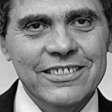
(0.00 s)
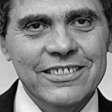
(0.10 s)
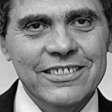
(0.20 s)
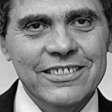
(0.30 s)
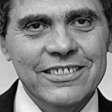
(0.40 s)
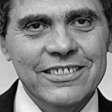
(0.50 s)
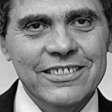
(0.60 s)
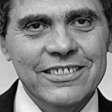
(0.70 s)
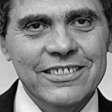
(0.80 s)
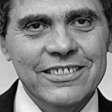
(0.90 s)

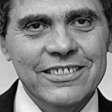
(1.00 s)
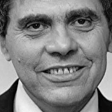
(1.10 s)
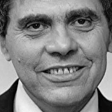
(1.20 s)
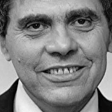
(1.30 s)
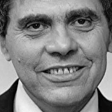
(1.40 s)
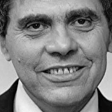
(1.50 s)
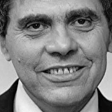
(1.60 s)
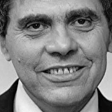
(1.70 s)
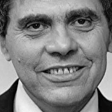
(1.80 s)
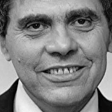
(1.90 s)

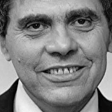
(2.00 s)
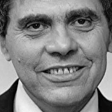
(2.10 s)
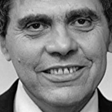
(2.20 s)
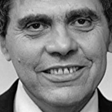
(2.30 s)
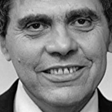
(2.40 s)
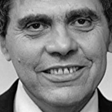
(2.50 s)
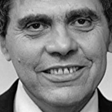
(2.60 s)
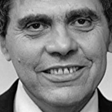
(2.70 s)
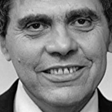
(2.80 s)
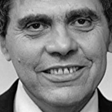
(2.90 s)

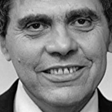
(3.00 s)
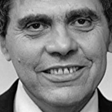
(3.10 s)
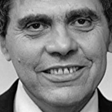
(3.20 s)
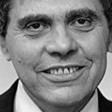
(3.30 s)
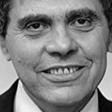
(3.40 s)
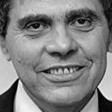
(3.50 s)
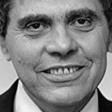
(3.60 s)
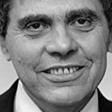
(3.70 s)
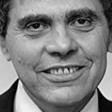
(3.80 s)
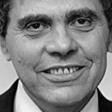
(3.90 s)

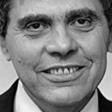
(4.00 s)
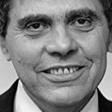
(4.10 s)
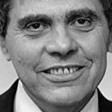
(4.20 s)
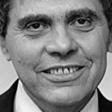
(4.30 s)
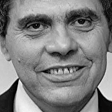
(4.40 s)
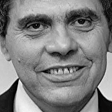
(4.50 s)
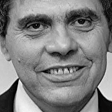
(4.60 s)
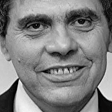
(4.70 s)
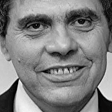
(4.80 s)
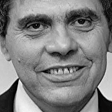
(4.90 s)

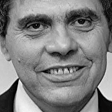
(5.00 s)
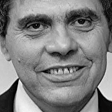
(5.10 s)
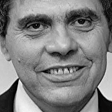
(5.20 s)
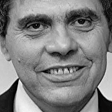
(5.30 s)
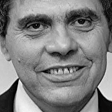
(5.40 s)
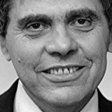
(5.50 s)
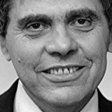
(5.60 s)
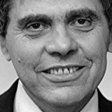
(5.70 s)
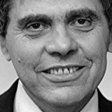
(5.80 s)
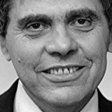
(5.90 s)

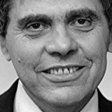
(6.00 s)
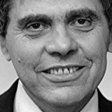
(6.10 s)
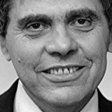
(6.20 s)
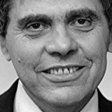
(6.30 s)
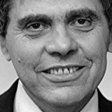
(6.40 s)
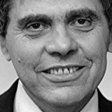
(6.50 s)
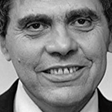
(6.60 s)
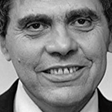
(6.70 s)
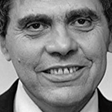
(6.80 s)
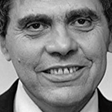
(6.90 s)

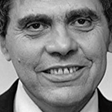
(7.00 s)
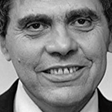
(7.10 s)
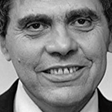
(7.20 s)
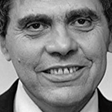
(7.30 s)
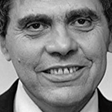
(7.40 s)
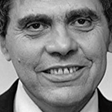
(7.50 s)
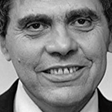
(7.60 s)
(no lip movement)